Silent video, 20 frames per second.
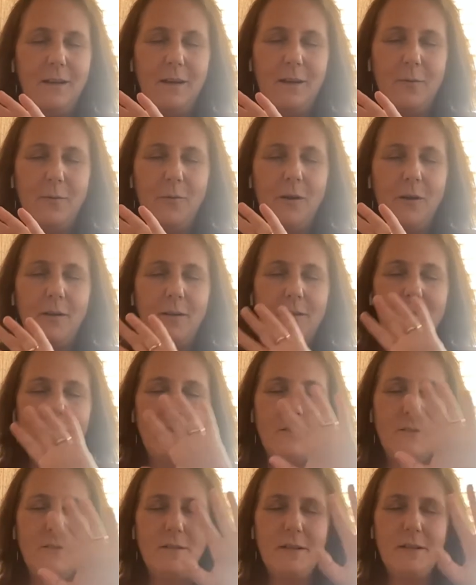I want us
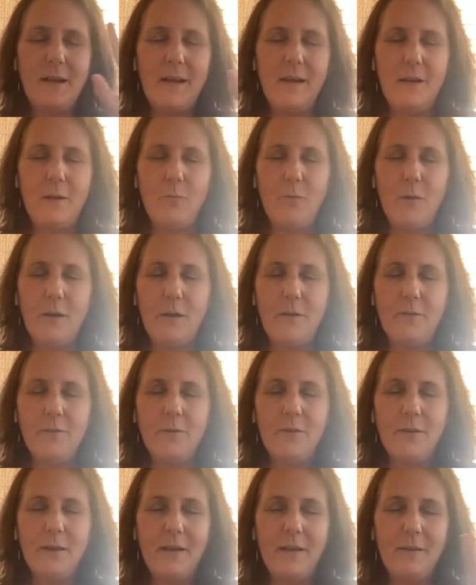to take
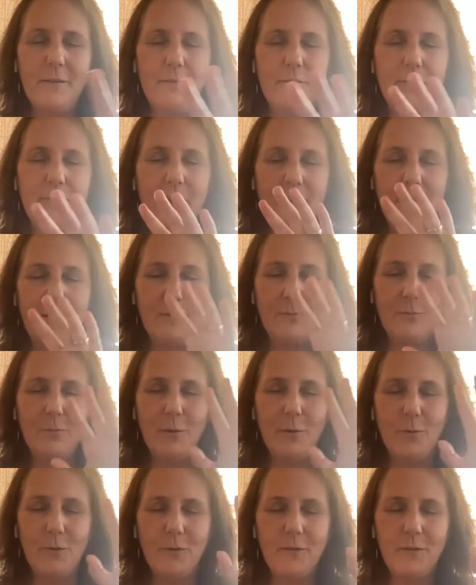whatever that event
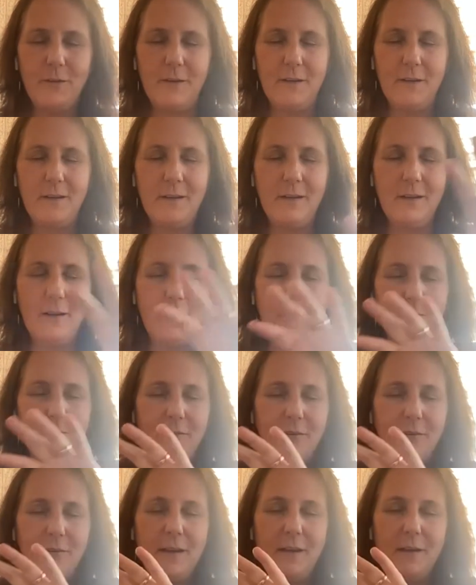we were thinking of
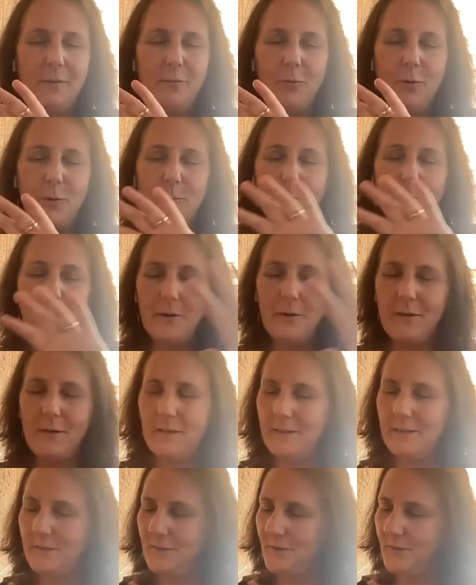and we're
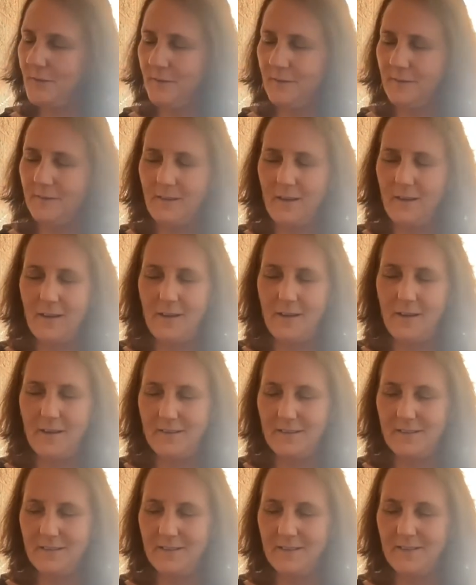putting it to the side.